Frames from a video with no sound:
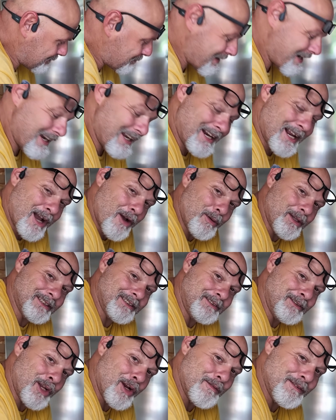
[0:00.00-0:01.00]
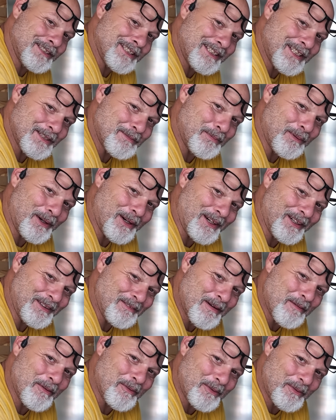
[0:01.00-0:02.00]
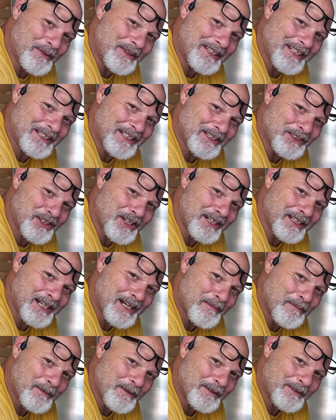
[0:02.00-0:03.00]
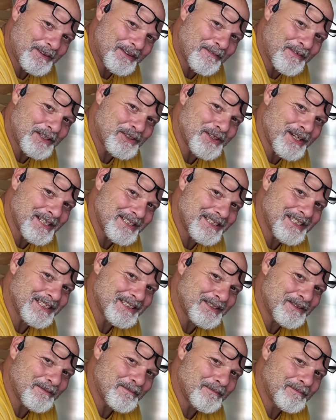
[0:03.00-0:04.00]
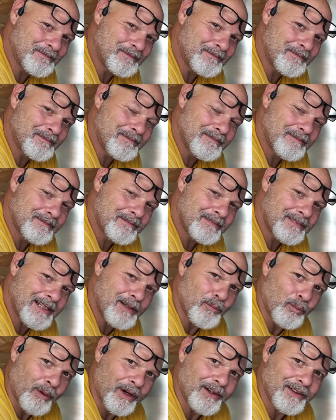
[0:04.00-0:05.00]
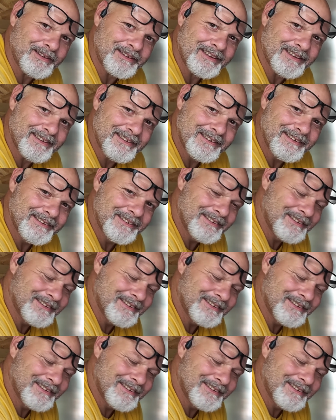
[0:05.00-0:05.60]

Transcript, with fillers: Man, I'm always nervous at this part. You remember when we did the truck camper, the Victron system? Work. Yeah. It worked.